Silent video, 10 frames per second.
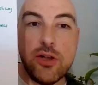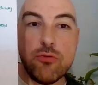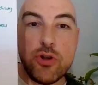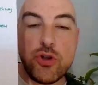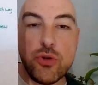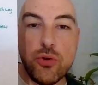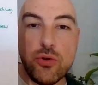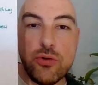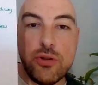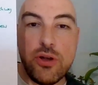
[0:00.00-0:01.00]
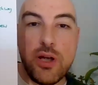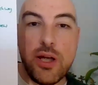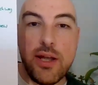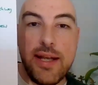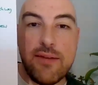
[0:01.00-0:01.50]
Rashawn,
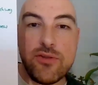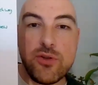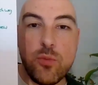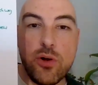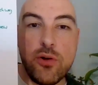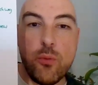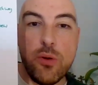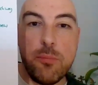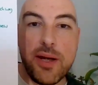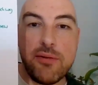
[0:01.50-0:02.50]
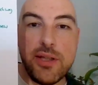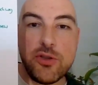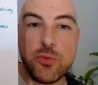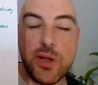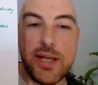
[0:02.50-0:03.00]
11-1, £1
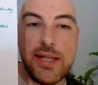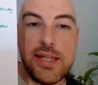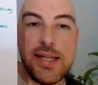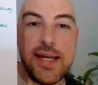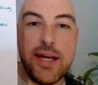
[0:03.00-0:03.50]
each way.